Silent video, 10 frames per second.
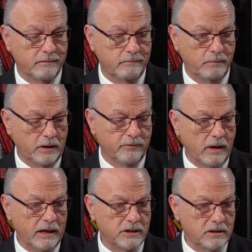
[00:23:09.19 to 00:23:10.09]
Bill of
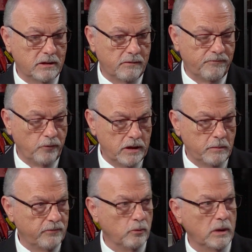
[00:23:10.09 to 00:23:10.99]
Rights, the
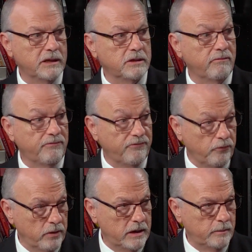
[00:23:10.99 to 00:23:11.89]
freedom of religion,
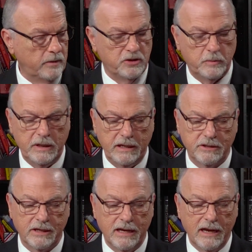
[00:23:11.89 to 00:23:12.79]
freedom of
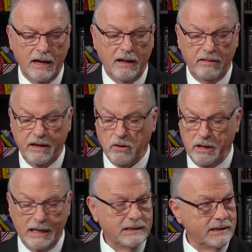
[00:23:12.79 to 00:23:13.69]
speech, there are
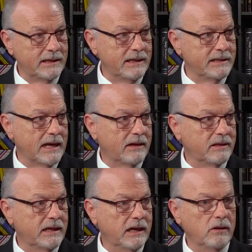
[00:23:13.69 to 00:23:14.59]
entities out
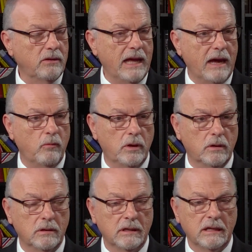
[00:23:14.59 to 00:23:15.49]
there that
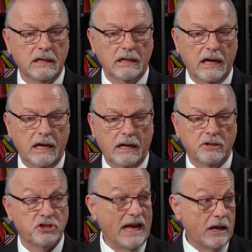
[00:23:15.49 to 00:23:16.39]
will
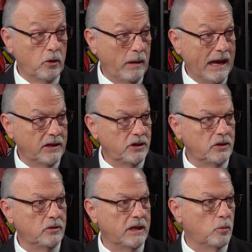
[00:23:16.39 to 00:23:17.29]
shadow ban
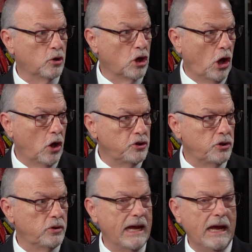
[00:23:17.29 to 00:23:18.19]
you, that will close
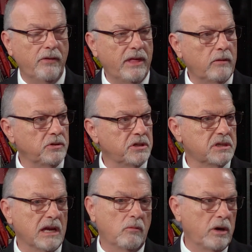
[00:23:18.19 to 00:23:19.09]
you down, that will
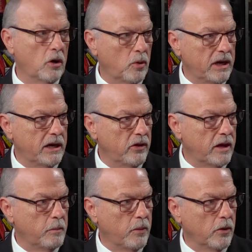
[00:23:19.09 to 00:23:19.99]
just say, we don't want to hear
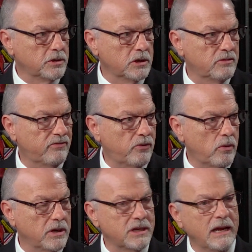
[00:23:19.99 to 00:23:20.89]
that person's
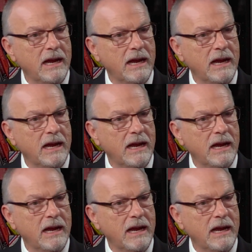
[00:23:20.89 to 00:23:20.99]
voice.